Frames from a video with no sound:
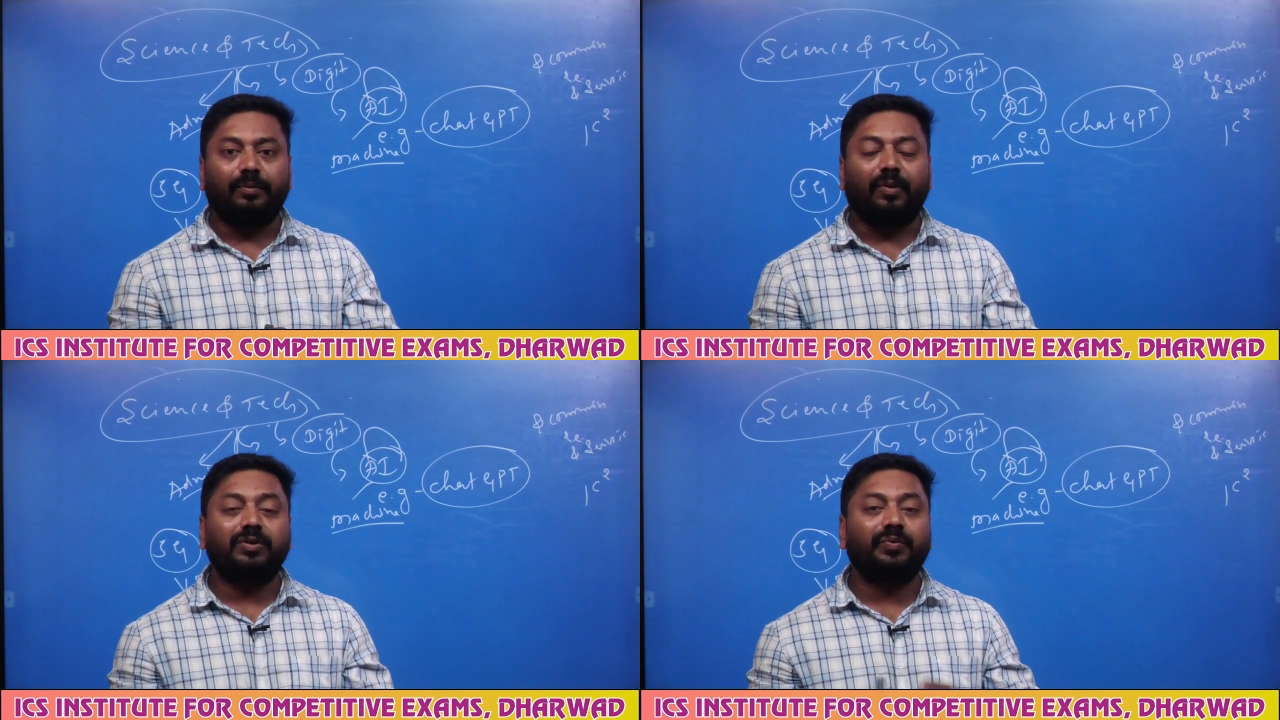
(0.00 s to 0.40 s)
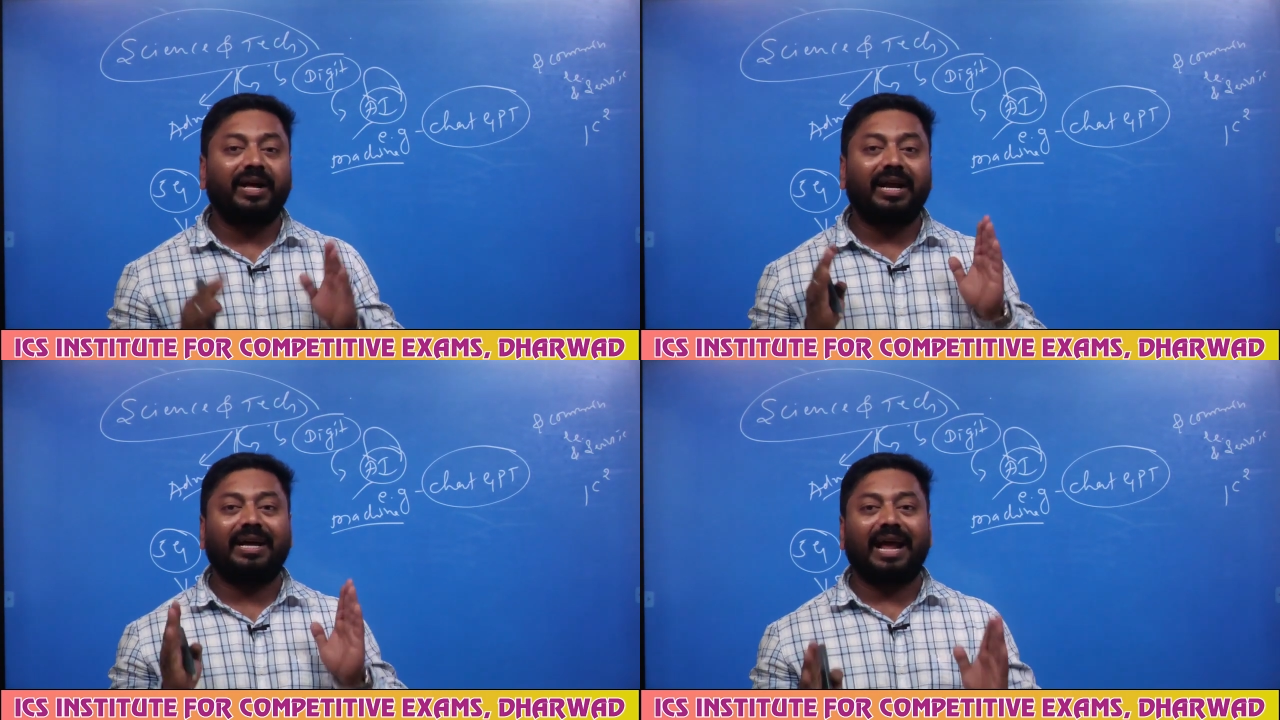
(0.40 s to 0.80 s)
Because we
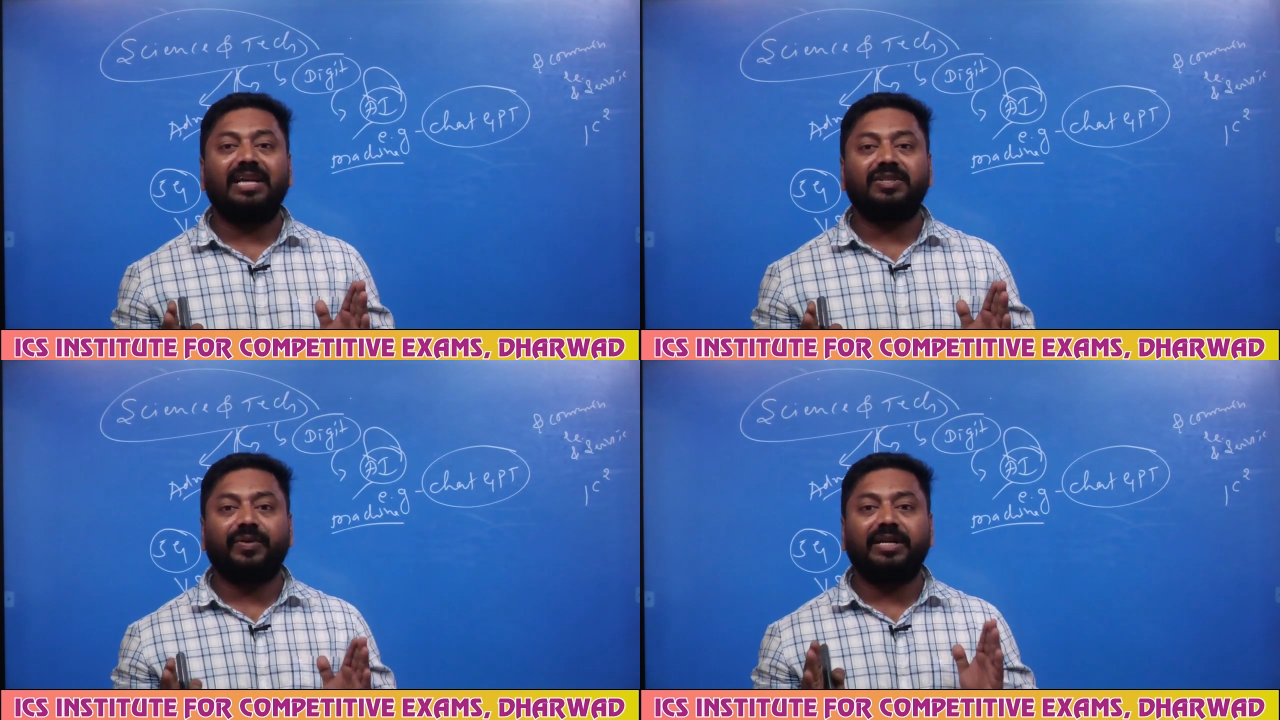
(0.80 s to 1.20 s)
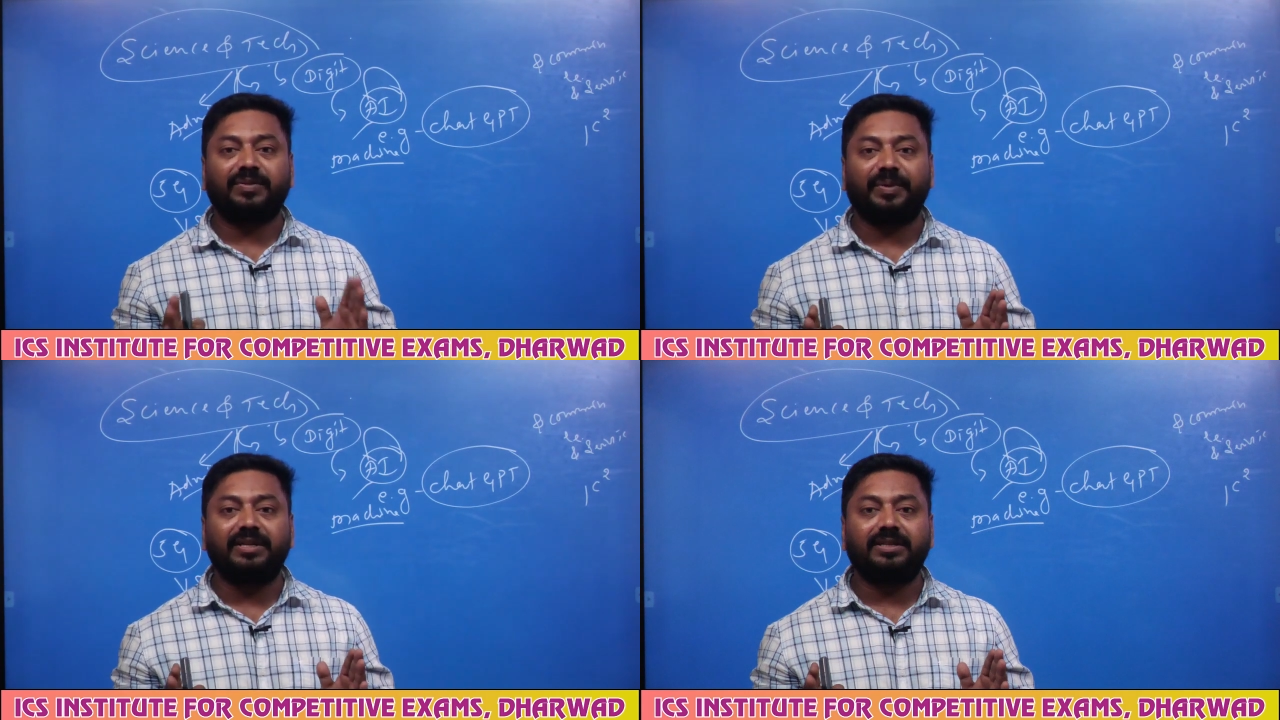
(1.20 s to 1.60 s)
are
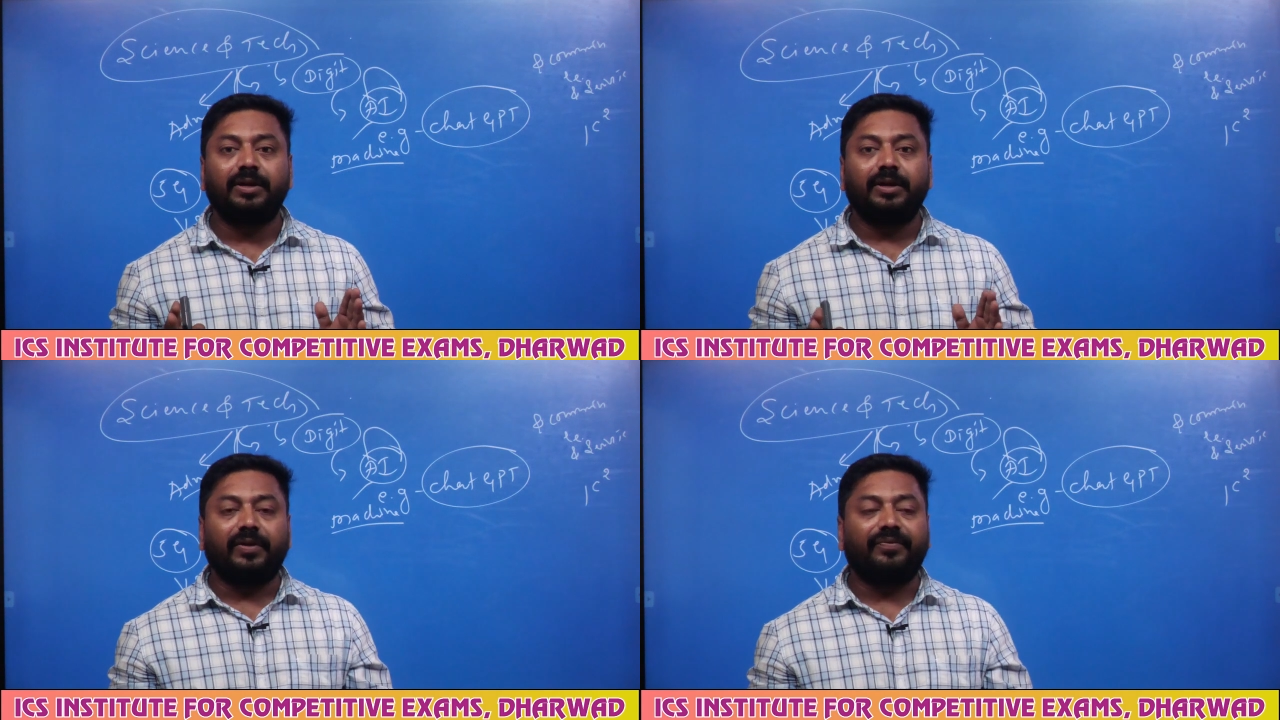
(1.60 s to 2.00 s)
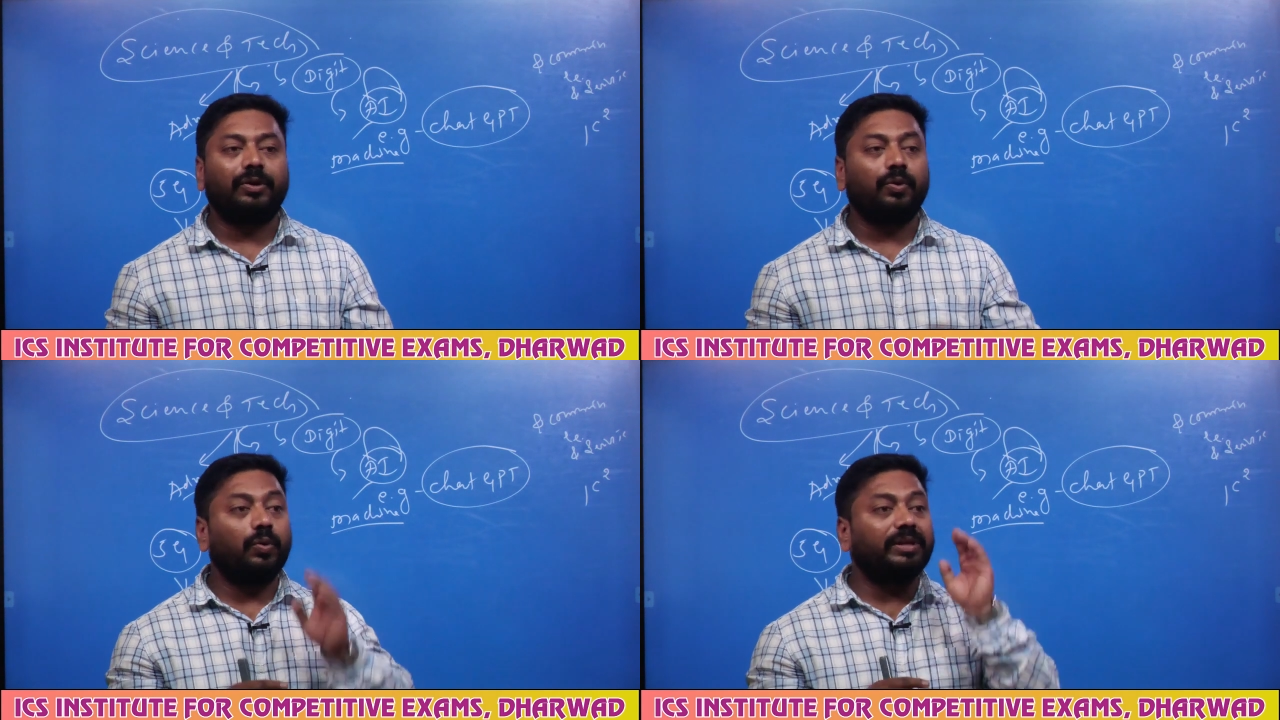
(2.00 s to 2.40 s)
graduates, means if we
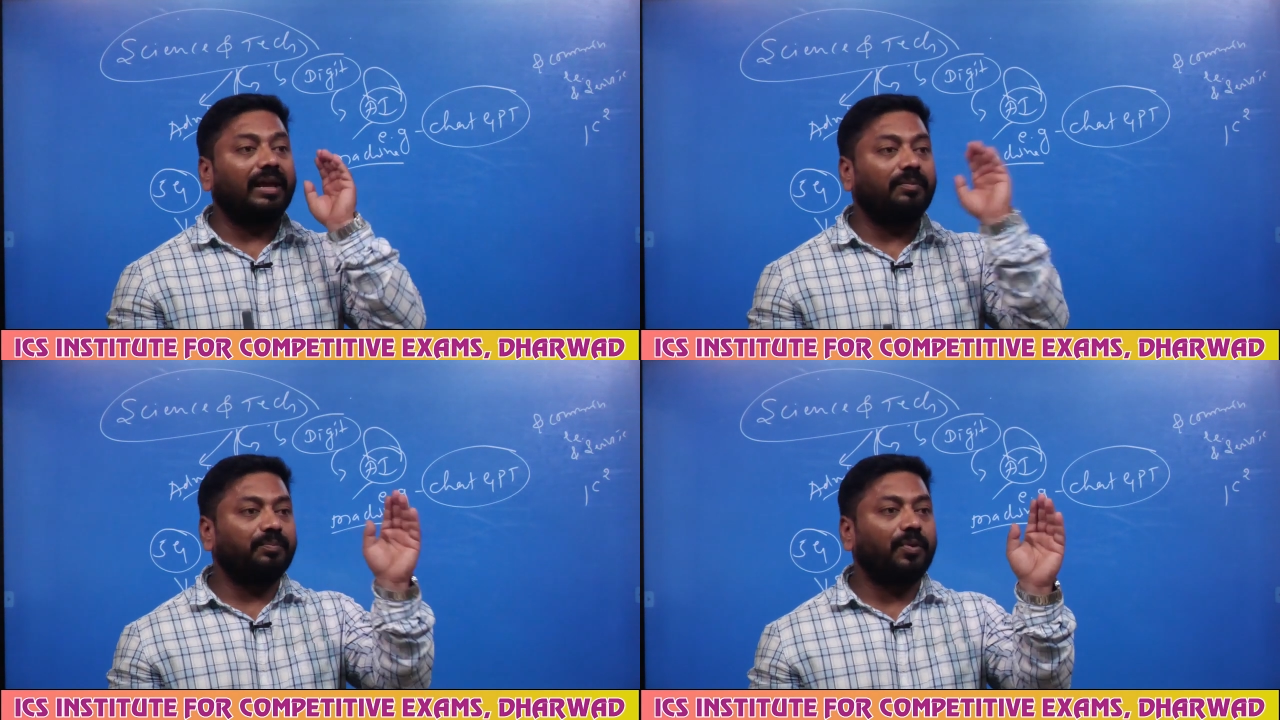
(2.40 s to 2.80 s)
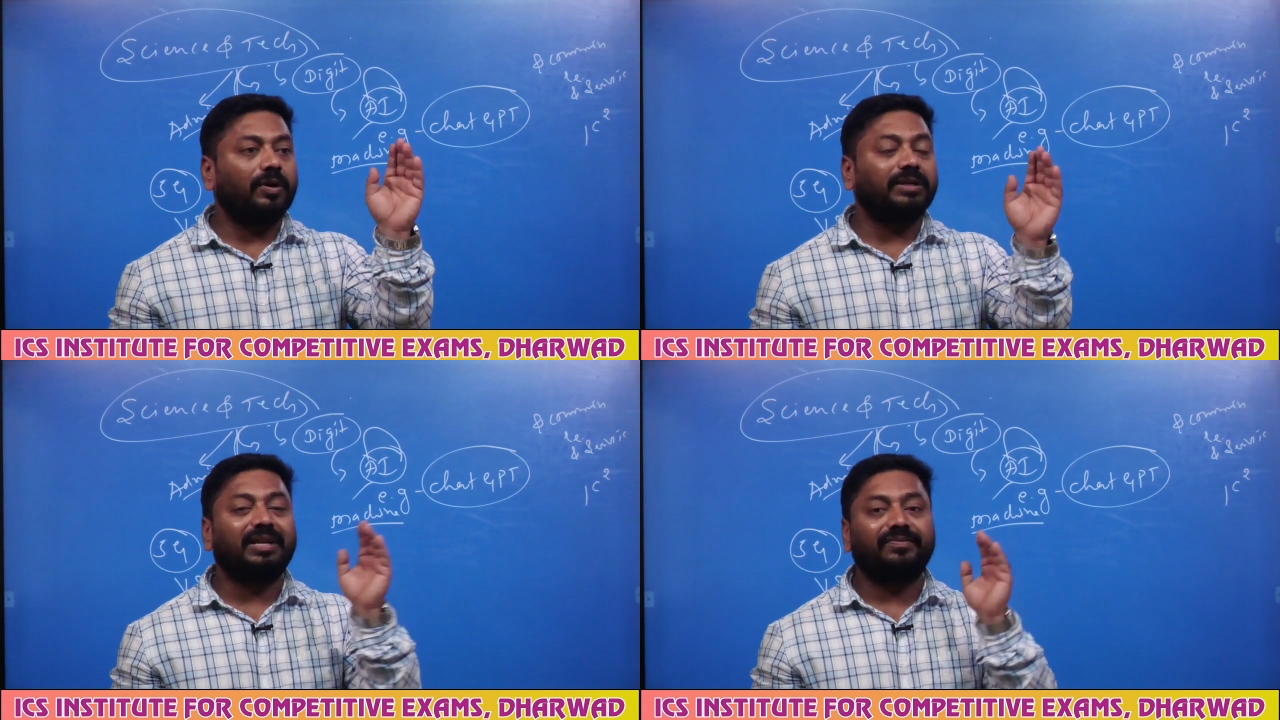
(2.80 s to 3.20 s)
know the importance,